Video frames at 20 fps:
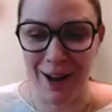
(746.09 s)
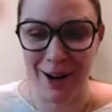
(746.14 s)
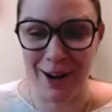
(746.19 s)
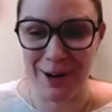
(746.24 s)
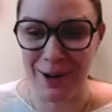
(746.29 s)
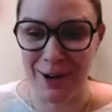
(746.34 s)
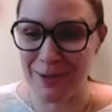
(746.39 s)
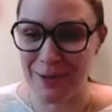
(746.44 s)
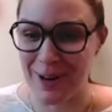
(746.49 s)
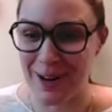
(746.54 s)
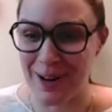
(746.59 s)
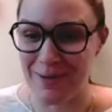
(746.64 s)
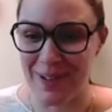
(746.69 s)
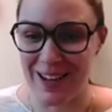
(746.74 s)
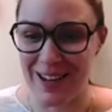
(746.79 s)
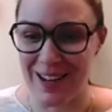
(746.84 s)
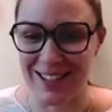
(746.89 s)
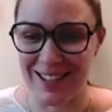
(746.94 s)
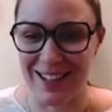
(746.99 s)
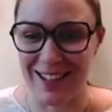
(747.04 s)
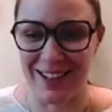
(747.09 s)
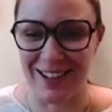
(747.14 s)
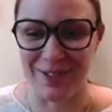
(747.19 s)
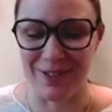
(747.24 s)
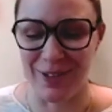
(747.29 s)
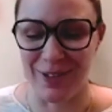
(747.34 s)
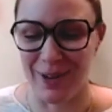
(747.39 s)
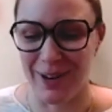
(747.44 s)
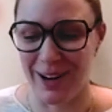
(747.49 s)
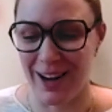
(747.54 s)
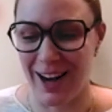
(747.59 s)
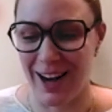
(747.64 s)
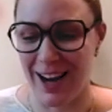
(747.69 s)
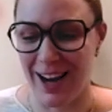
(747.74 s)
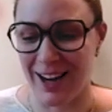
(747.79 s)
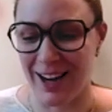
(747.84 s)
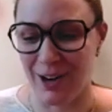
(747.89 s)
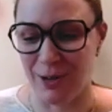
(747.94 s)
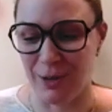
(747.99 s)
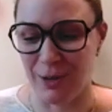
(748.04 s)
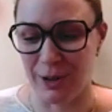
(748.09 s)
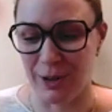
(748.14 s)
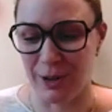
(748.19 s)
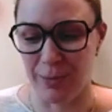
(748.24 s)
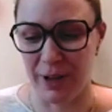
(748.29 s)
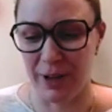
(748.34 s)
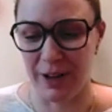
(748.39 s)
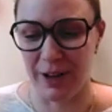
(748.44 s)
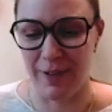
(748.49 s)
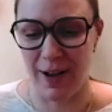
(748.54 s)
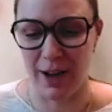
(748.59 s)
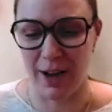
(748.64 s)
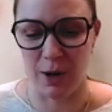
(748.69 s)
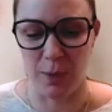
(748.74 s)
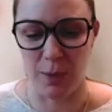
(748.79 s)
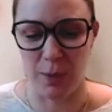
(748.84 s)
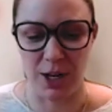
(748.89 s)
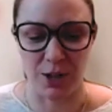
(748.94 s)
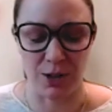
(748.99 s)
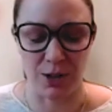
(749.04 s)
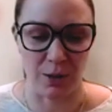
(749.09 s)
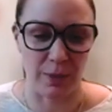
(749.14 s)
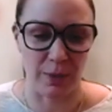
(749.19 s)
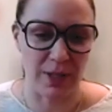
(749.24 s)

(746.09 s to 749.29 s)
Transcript: I want to be seen for a cochlear implant evaluation.